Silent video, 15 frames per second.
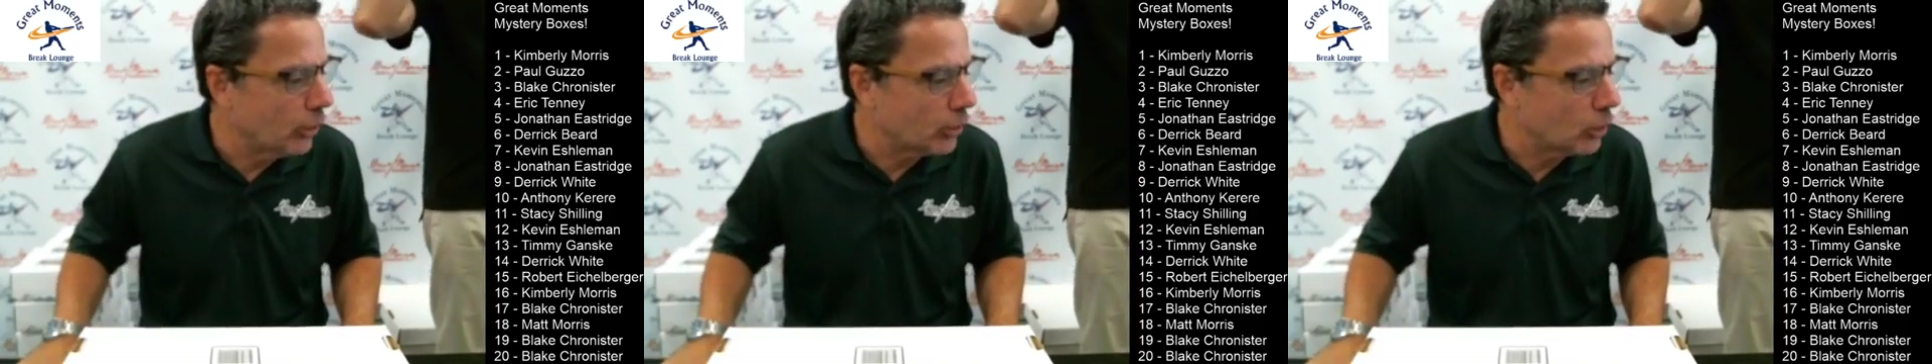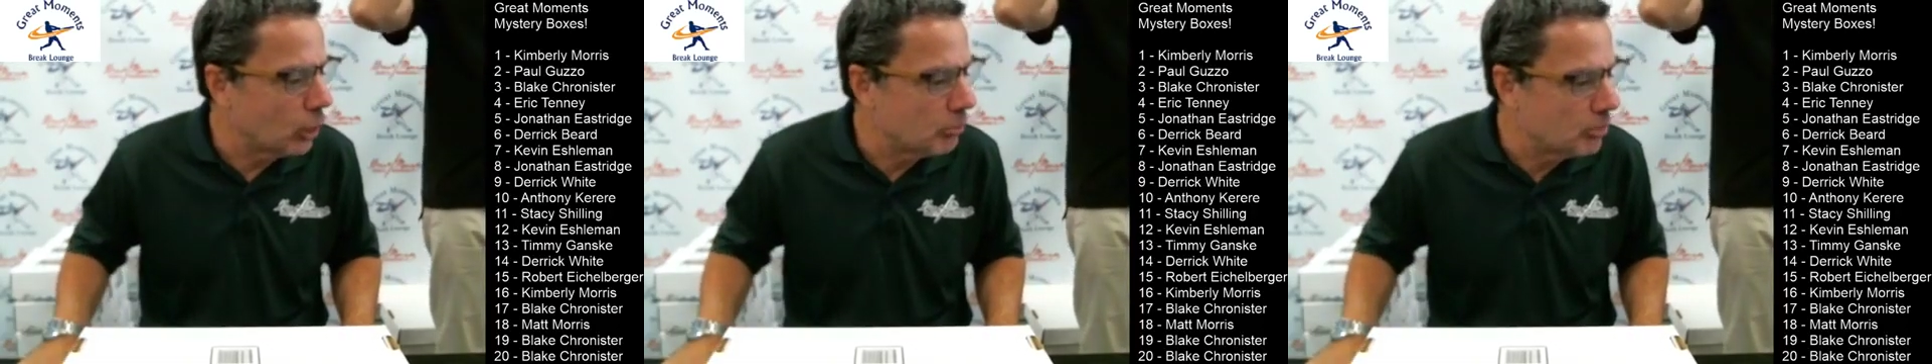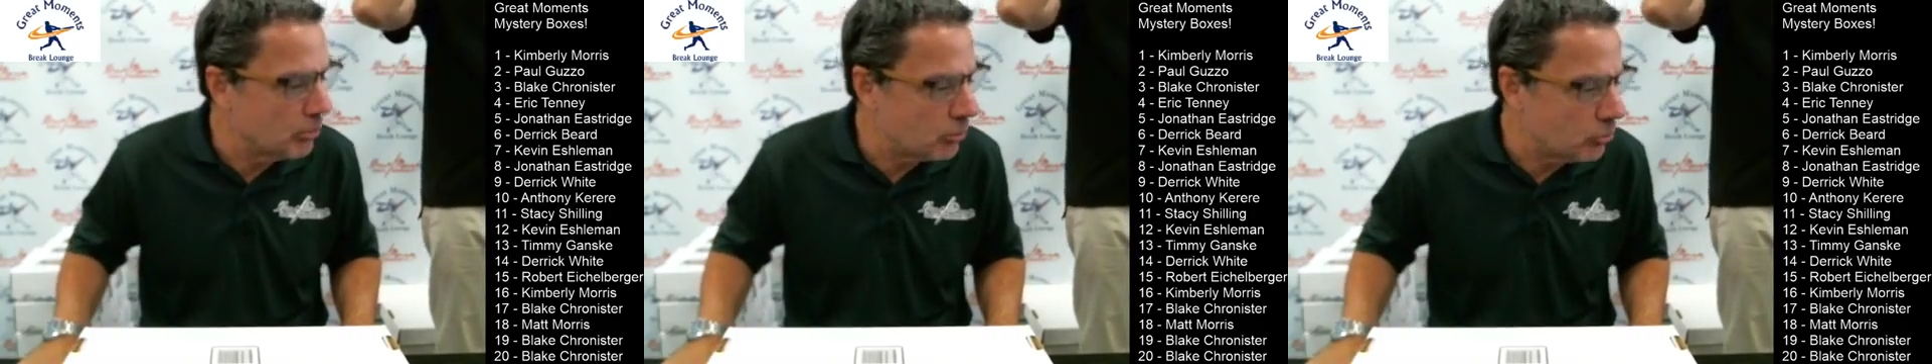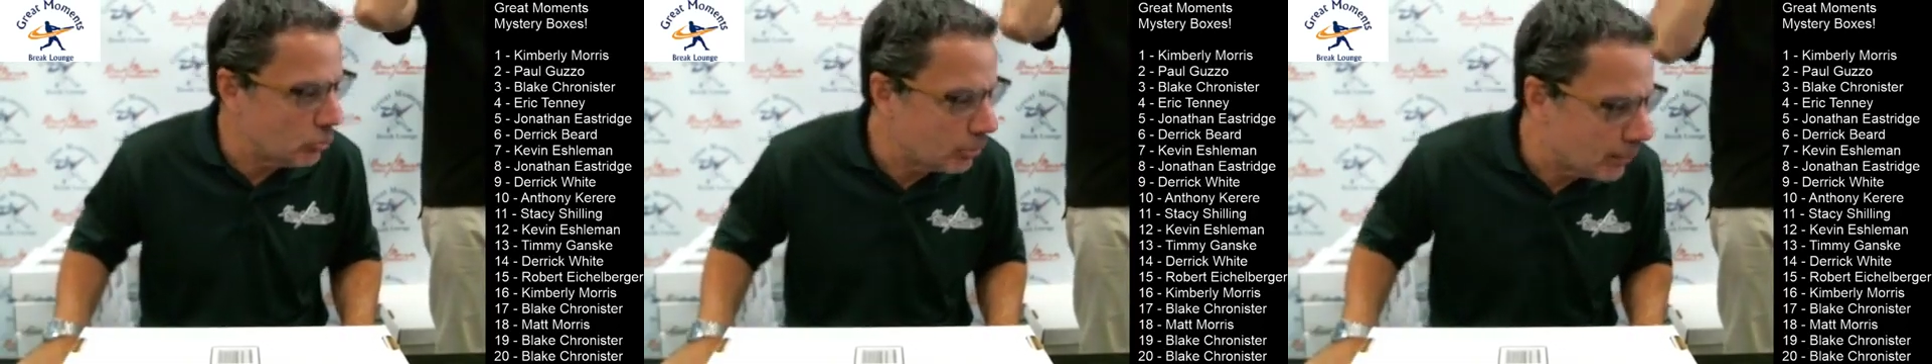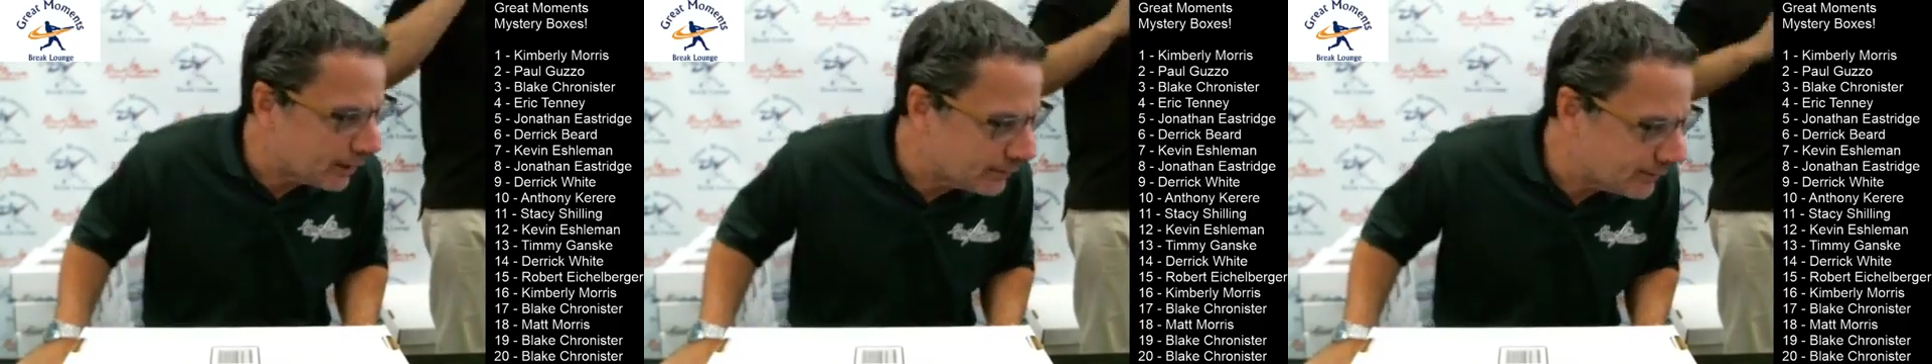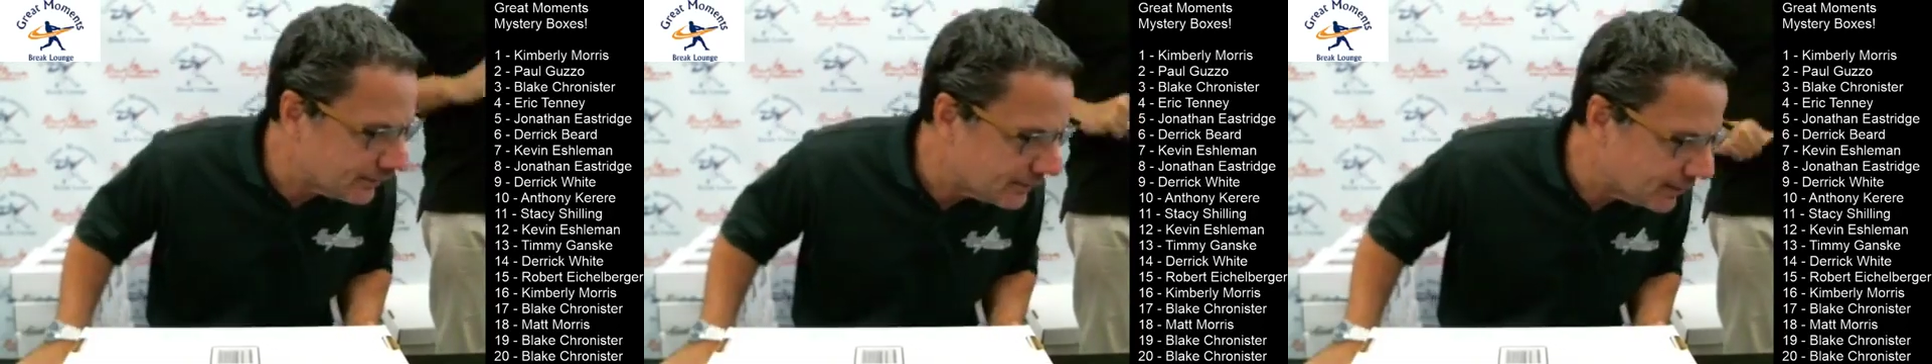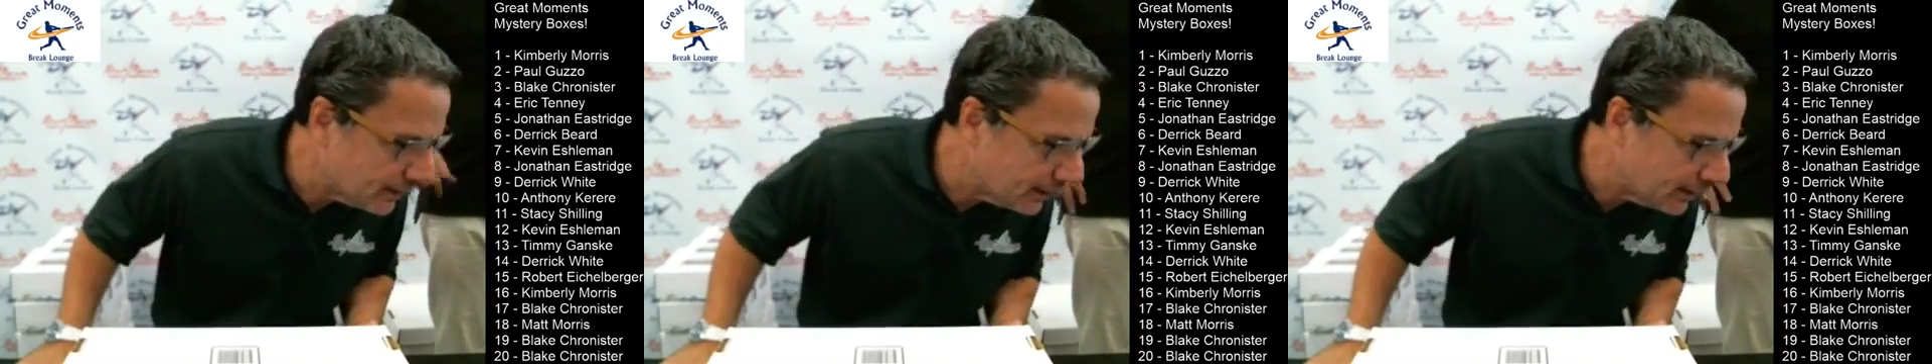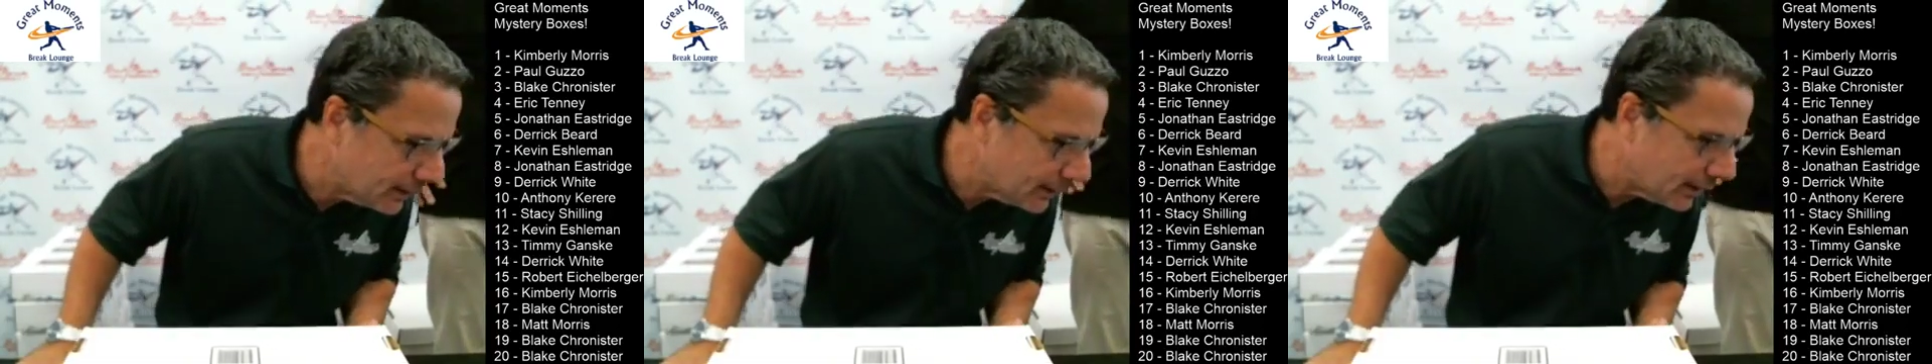going to open some mystery boxes
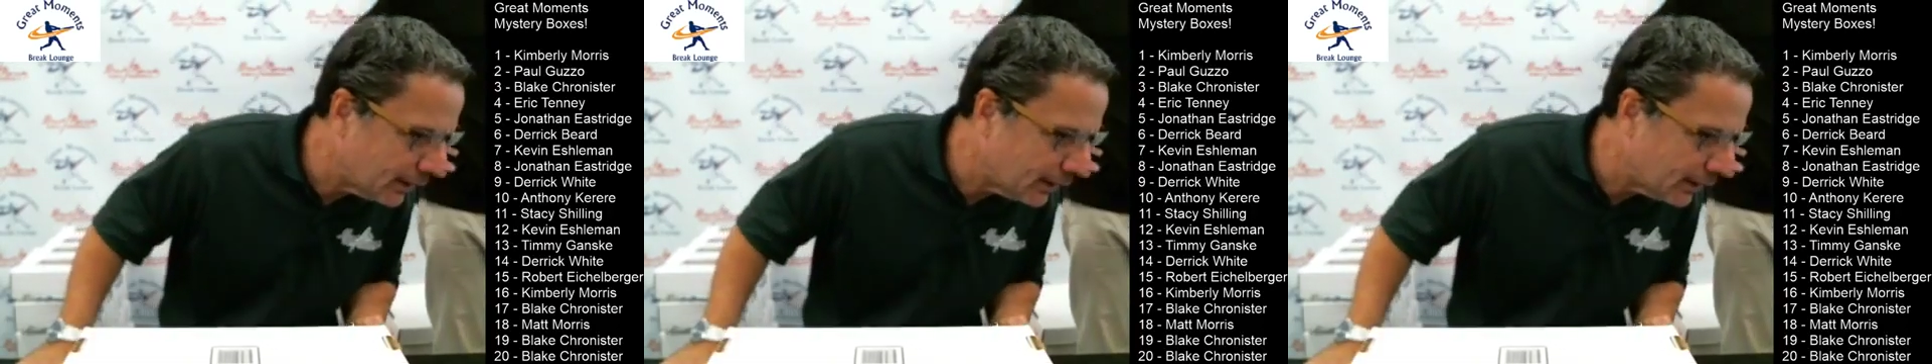tonight,